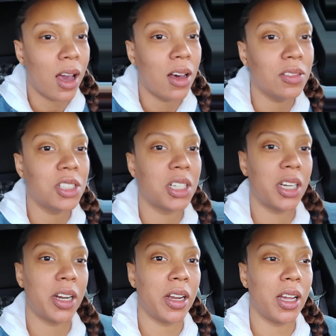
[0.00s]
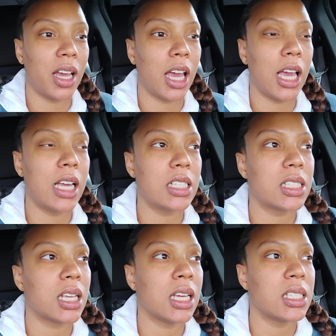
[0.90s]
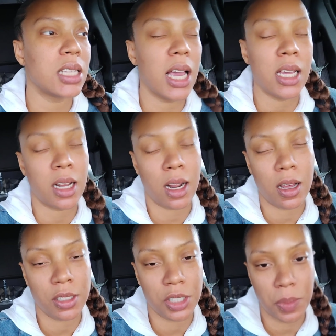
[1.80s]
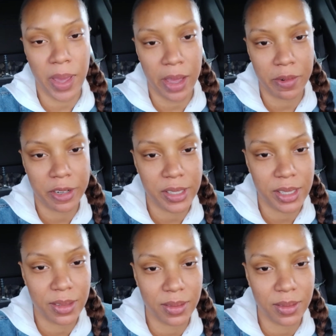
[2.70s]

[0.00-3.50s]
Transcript: culture. He's taking our culture backwards.